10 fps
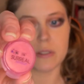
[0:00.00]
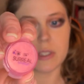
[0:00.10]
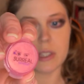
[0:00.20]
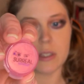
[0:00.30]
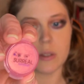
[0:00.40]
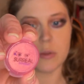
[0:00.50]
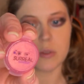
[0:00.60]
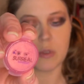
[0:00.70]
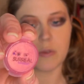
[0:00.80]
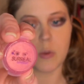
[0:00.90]
that I
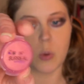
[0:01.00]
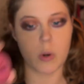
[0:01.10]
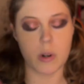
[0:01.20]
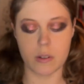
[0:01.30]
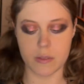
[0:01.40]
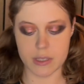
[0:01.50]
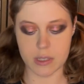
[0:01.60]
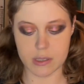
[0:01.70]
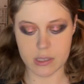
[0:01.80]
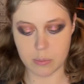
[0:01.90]
used before of the
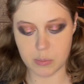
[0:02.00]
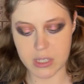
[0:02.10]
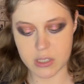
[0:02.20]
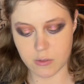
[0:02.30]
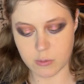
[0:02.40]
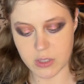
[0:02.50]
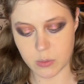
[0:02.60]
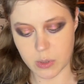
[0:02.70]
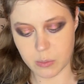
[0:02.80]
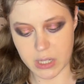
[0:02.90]
Sunset Beach from
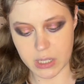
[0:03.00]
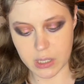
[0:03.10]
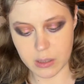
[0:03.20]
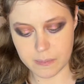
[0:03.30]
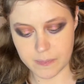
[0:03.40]
Surreal makeup,